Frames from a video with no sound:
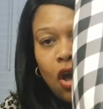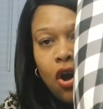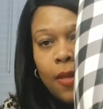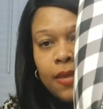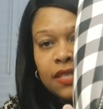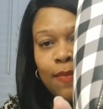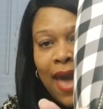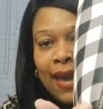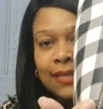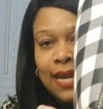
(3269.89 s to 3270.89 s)
on this
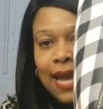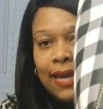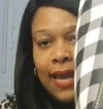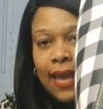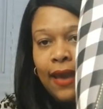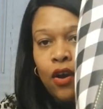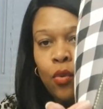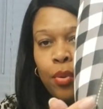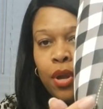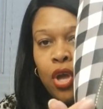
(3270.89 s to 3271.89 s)
bag to kind of help